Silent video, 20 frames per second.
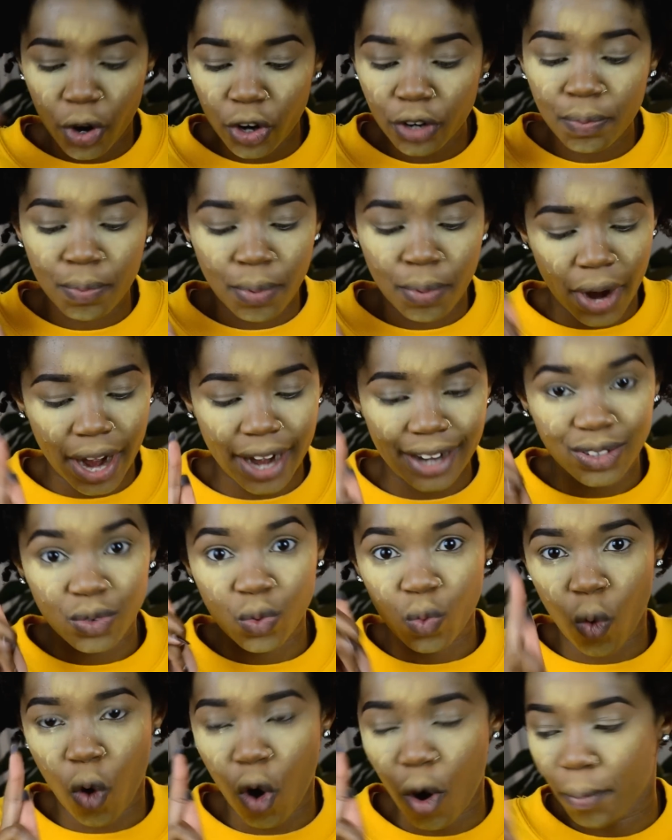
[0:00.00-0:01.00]
Not bright,
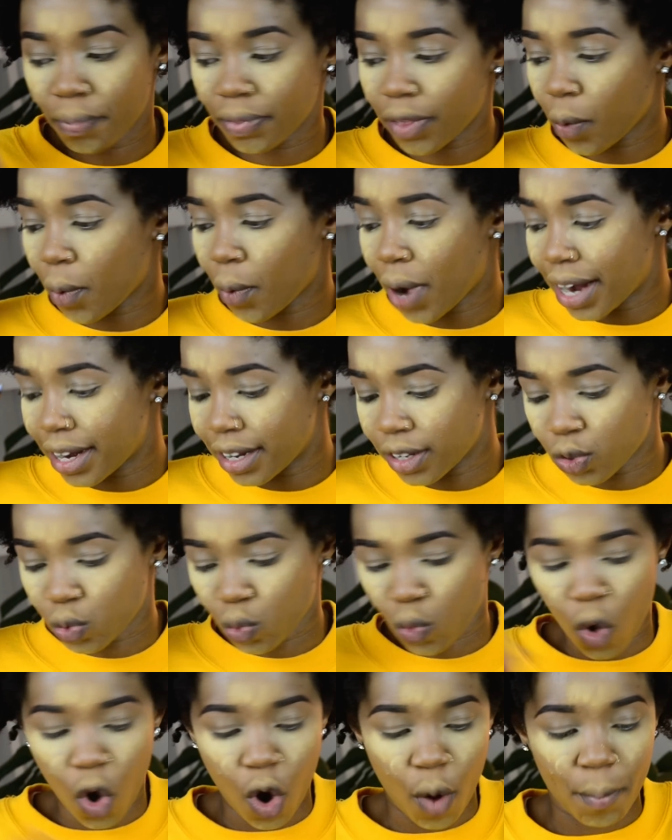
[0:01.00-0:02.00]
warm. The word is
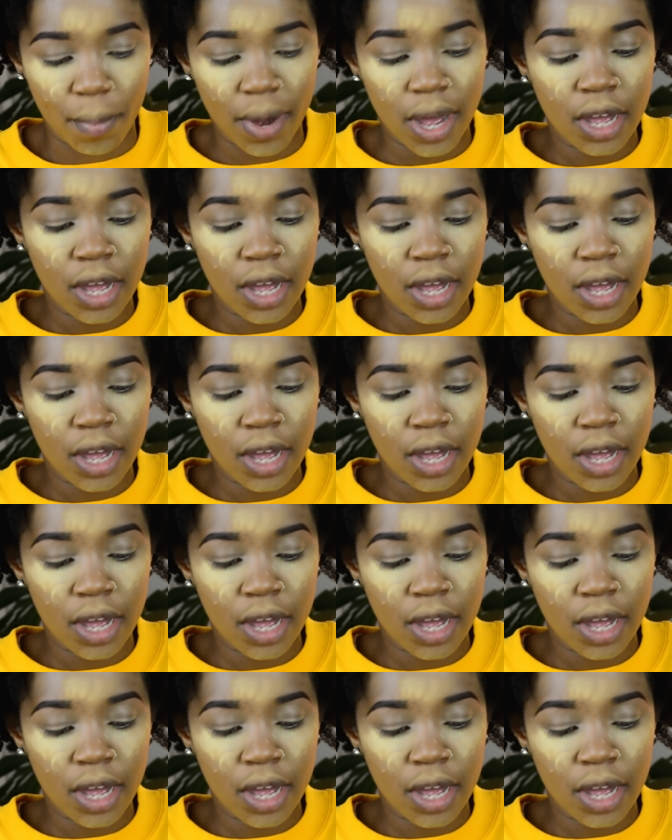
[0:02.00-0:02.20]
warm.